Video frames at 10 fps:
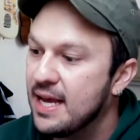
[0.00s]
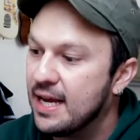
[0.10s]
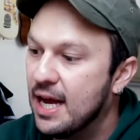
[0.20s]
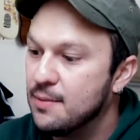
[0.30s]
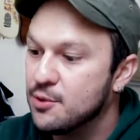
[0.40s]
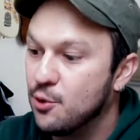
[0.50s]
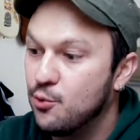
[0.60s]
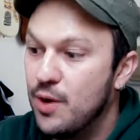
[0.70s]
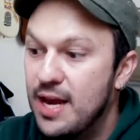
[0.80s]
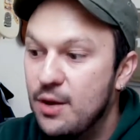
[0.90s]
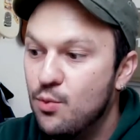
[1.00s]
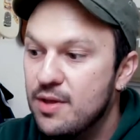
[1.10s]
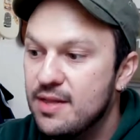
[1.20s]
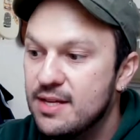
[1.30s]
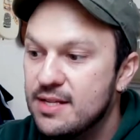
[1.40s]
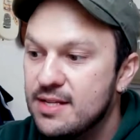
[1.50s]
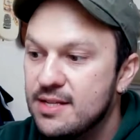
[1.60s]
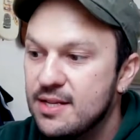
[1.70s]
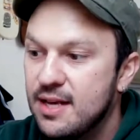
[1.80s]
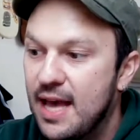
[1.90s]
Comes already with
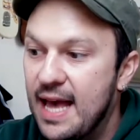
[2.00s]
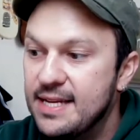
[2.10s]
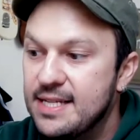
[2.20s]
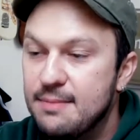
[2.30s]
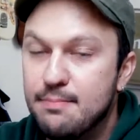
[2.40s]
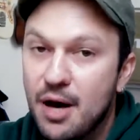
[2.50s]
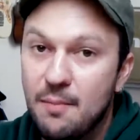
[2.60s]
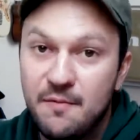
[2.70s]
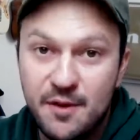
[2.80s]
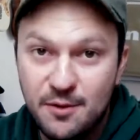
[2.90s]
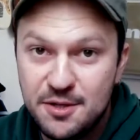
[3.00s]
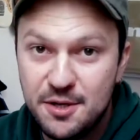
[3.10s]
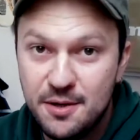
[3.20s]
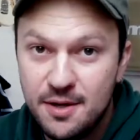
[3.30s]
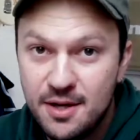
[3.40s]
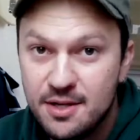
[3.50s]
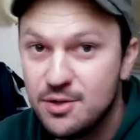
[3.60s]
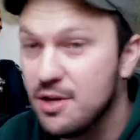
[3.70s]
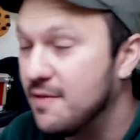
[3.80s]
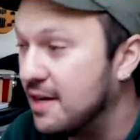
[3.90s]
this anti-pop filter. So
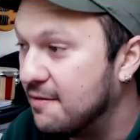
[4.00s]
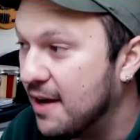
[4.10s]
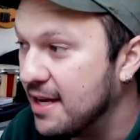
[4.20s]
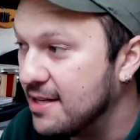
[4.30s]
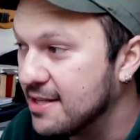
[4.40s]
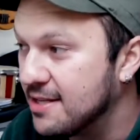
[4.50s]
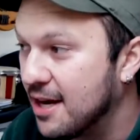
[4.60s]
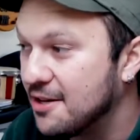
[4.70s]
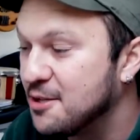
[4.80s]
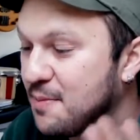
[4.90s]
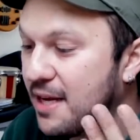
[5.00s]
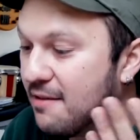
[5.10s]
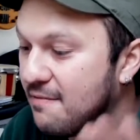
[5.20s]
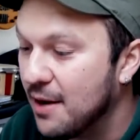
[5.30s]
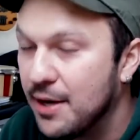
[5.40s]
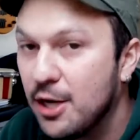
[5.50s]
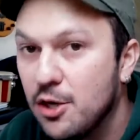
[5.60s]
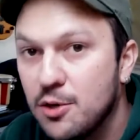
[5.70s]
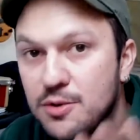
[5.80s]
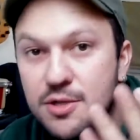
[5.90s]
even if I start speaking very
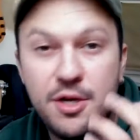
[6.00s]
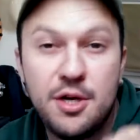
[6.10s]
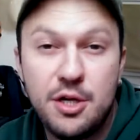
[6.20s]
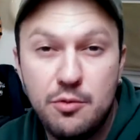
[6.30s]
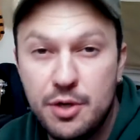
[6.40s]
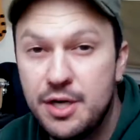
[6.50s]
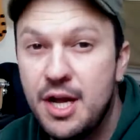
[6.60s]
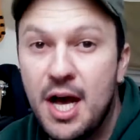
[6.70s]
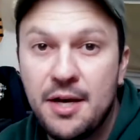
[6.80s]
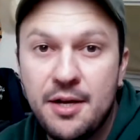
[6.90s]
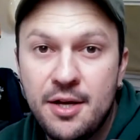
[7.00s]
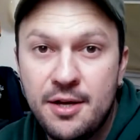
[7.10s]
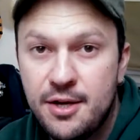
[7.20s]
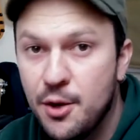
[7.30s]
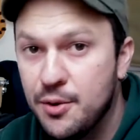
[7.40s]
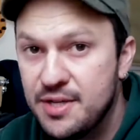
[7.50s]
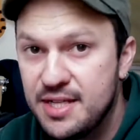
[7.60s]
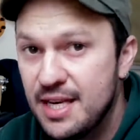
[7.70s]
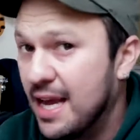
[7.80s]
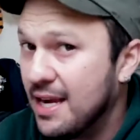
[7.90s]
close, you are not
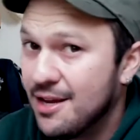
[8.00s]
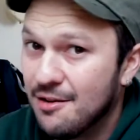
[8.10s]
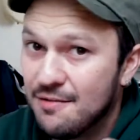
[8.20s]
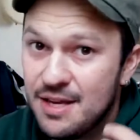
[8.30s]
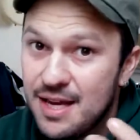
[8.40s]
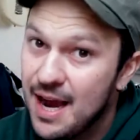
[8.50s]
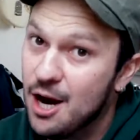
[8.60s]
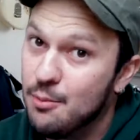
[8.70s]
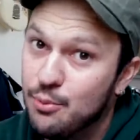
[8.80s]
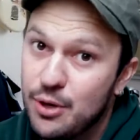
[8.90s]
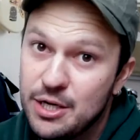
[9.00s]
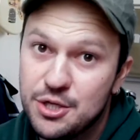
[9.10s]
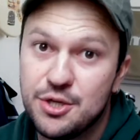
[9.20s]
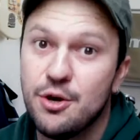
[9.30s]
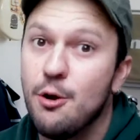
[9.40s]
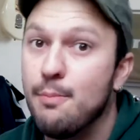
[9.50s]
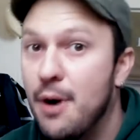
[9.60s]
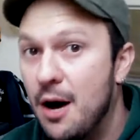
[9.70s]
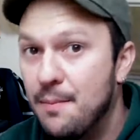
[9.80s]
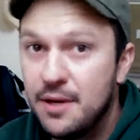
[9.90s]
noticing any of the air pressure or
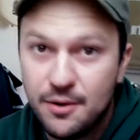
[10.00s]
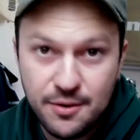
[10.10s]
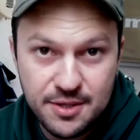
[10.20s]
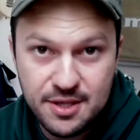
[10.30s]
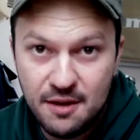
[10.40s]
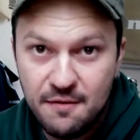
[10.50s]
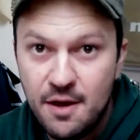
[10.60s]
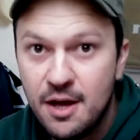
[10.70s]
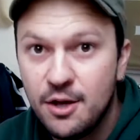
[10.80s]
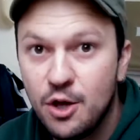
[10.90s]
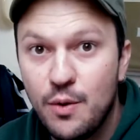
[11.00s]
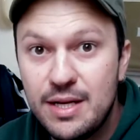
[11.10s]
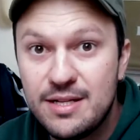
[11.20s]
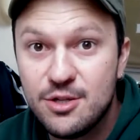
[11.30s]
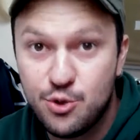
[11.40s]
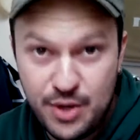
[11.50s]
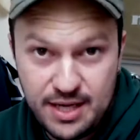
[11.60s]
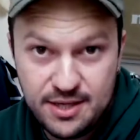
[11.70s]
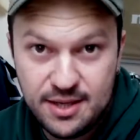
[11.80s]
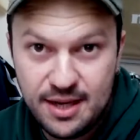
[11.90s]
popping or stuff going
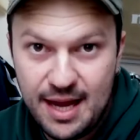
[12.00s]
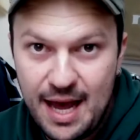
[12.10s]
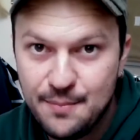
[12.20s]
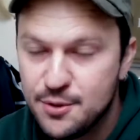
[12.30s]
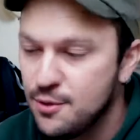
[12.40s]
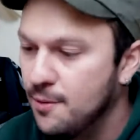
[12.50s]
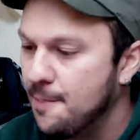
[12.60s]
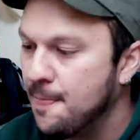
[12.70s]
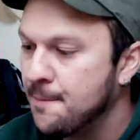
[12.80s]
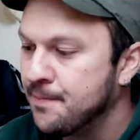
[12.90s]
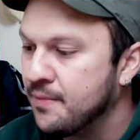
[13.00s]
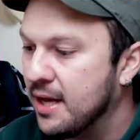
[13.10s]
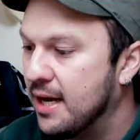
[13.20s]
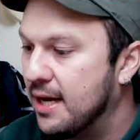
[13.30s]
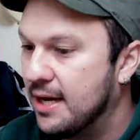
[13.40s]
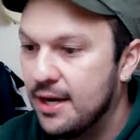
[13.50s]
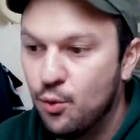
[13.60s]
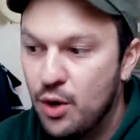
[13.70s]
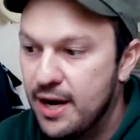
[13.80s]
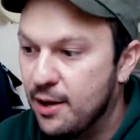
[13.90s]
straight to the capsule.
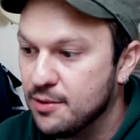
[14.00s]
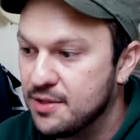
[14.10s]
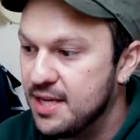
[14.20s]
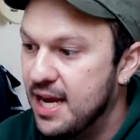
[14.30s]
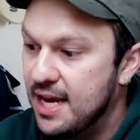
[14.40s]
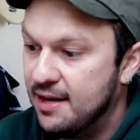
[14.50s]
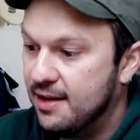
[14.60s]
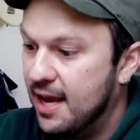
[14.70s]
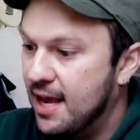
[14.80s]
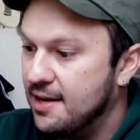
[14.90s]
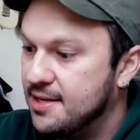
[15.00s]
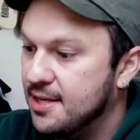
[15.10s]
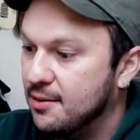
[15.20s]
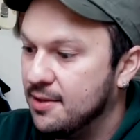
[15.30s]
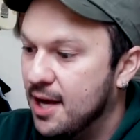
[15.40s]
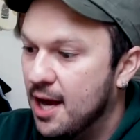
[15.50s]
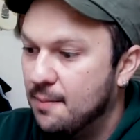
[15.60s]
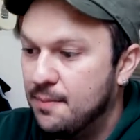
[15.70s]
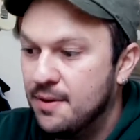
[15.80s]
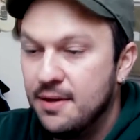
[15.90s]
What else? It can tilt
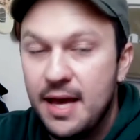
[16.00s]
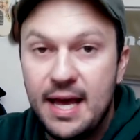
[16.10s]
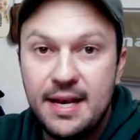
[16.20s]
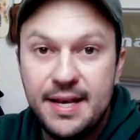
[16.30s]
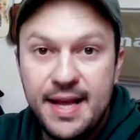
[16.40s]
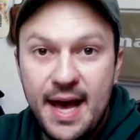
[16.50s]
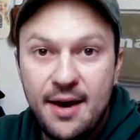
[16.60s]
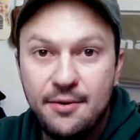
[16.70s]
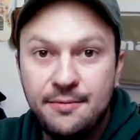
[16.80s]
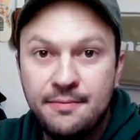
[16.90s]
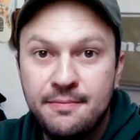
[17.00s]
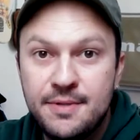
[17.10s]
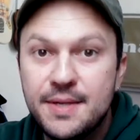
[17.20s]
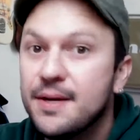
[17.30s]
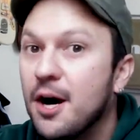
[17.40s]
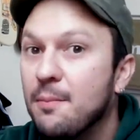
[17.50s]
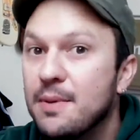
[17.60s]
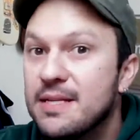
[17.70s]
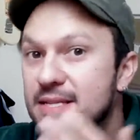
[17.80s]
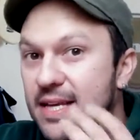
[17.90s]
up and down to
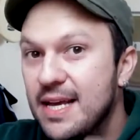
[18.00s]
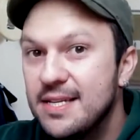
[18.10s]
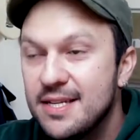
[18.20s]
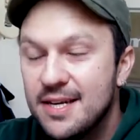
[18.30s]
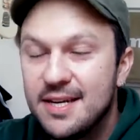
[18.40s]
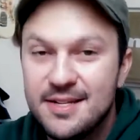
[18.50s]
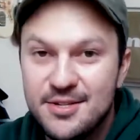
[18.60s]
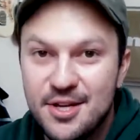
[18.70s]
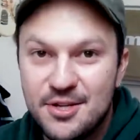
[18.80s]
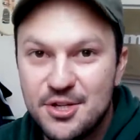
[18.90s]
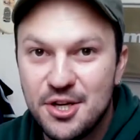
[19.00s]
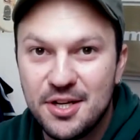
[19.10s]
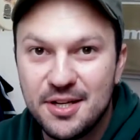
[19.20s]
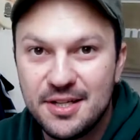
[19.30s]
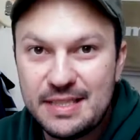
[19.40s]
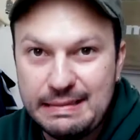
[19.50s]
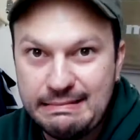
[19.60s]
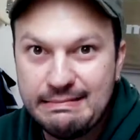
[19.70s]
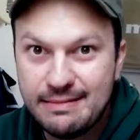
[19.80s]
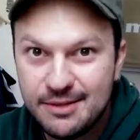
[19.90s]
compensate such a
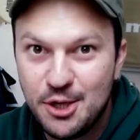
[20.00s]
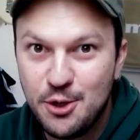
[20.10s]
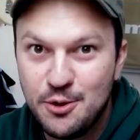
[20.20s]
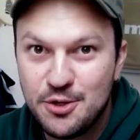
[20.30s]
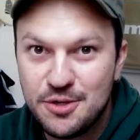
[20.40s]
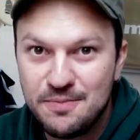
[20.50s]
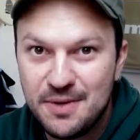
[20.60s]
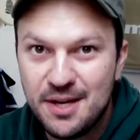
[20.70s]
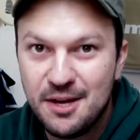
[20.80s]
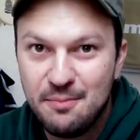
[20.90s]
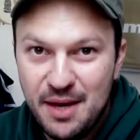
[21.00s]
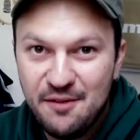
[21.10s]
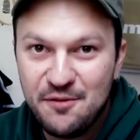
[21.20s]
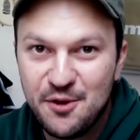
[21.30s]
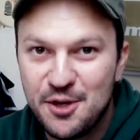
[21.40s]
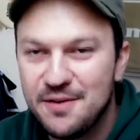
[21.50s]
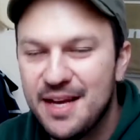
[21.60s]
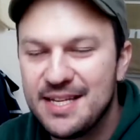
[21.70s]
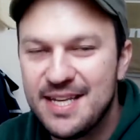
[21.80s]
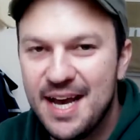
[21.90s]
huge Bigfoot
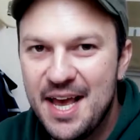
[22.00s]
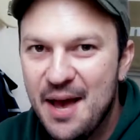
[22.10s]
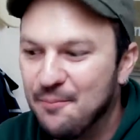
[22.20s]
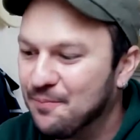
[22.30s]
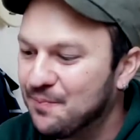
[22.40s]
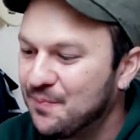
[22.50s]
as I am.